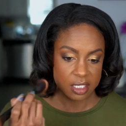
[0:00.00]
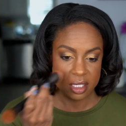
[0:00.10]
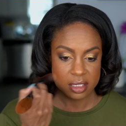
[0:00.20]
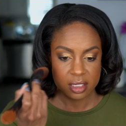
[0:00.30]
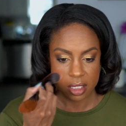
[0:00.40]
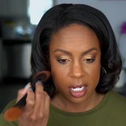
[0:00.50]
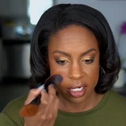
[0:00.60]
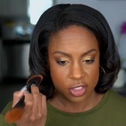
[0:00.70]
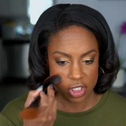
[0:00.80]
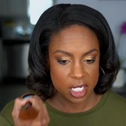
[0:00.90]
And this is the
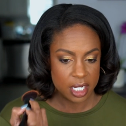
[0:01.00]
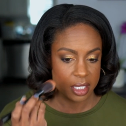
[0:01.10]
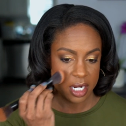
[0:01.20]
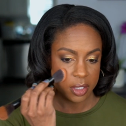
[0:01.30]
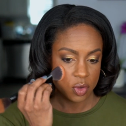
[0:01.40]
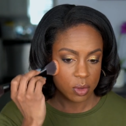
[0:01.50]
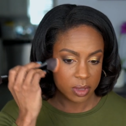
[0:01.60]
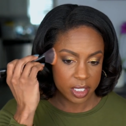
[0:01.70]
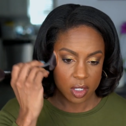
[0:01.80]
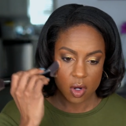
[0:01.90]
kind of shade that I
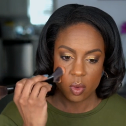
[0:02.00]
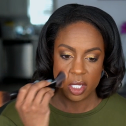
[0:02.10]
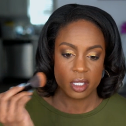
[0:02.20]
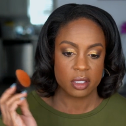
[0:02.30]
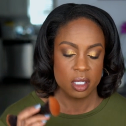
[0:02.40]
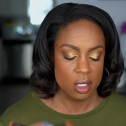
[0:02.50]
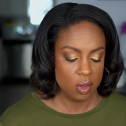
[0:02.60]
normally go with